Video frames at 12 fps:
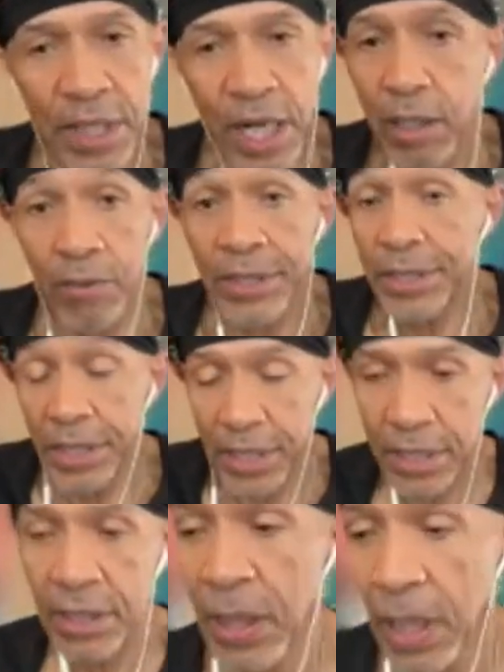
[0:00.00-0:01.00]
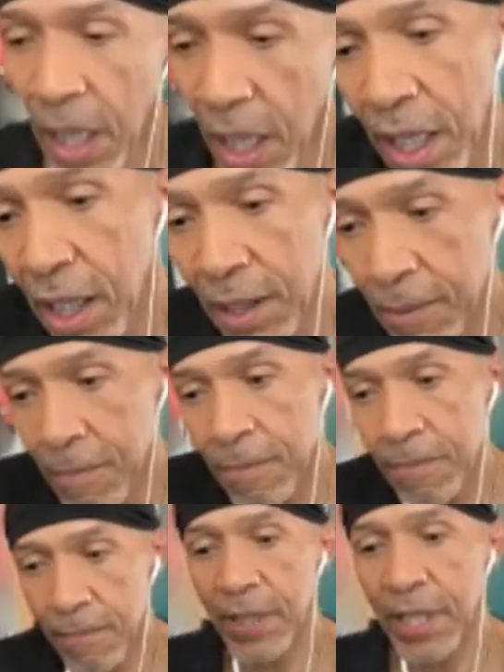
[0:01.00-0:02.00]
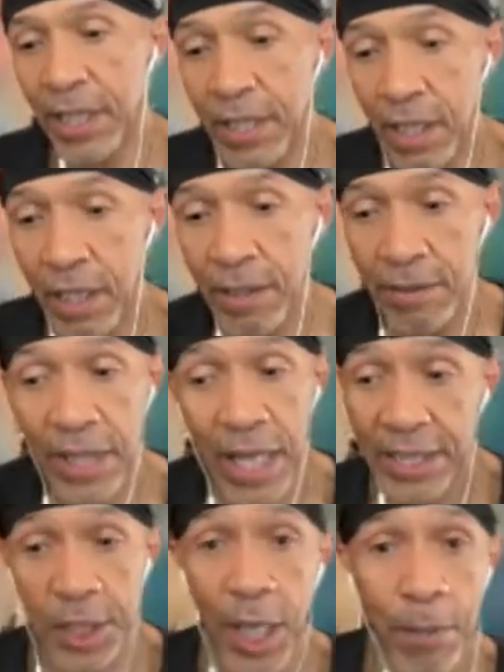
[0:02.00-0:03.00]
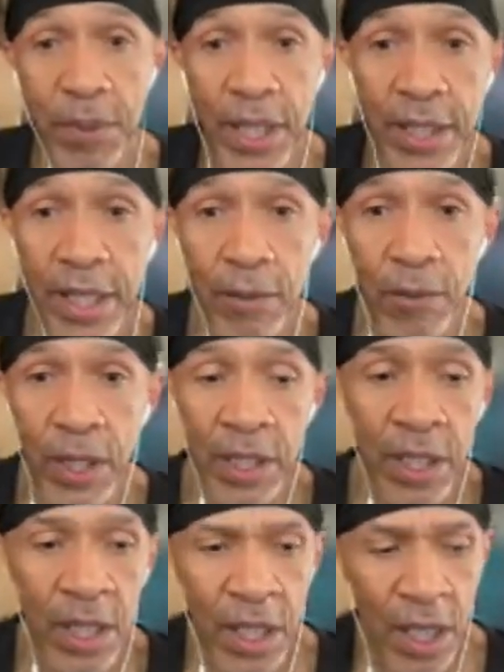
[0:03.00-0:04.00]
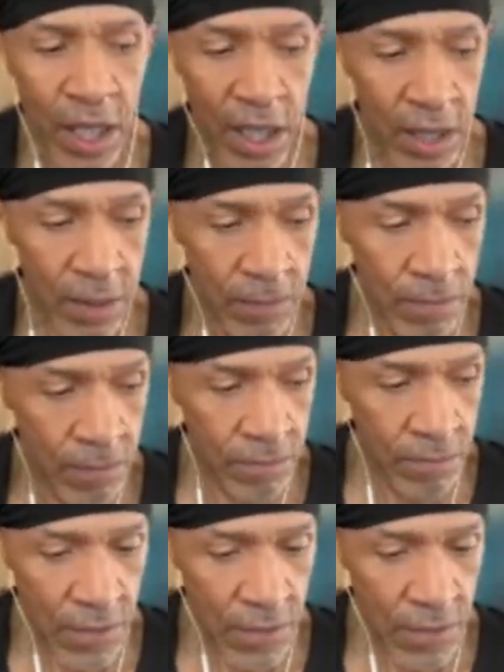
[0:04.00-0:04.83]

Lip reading: I always did, um, and I just kept playing that way. Um,